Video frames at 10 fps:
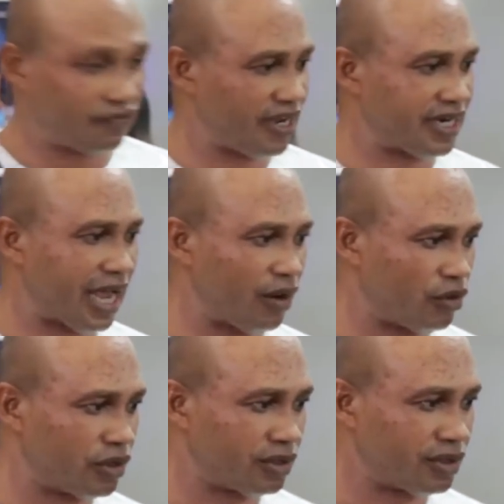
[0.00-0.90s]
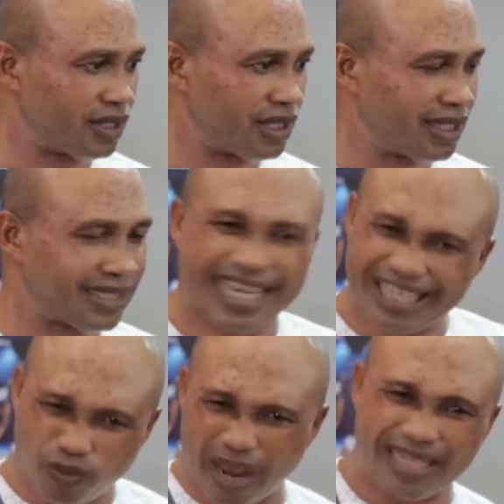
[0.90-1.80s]
defend our own? That
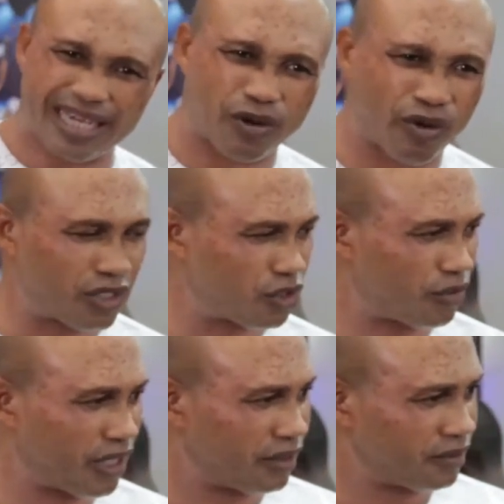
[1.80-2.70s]
is why it's annoying to me.